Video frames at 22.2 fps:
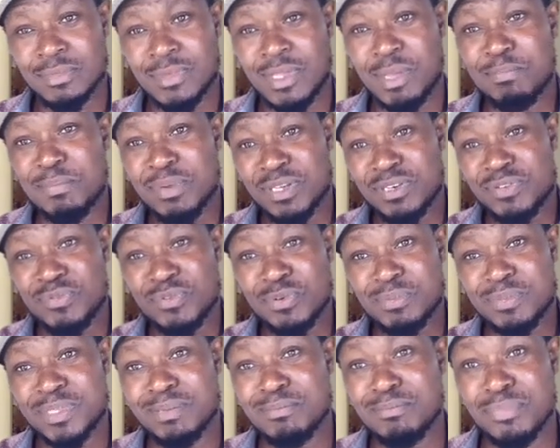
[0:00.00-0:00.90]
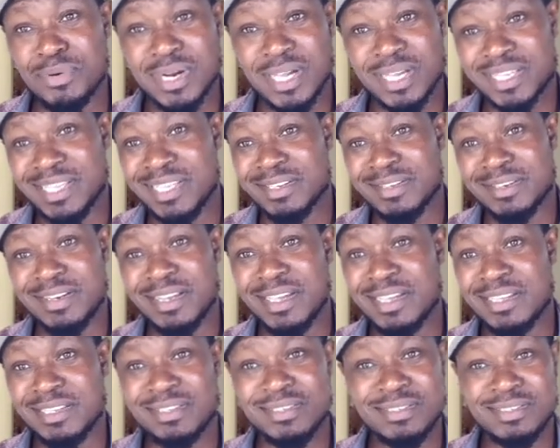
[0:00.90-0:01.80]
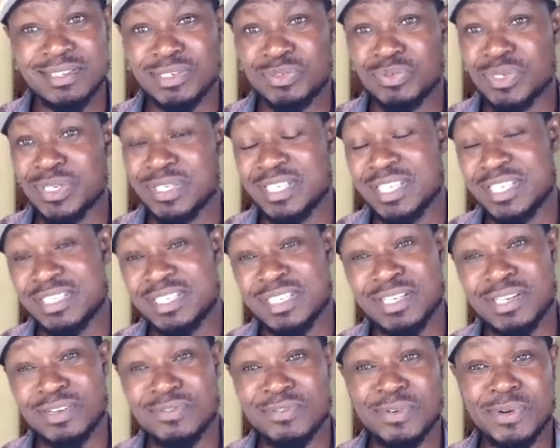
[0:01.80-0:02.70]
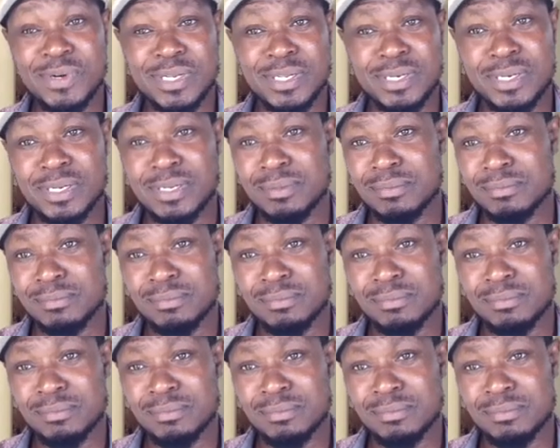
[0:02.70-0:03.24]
apart from the bragging rights that you are dating a foreigner.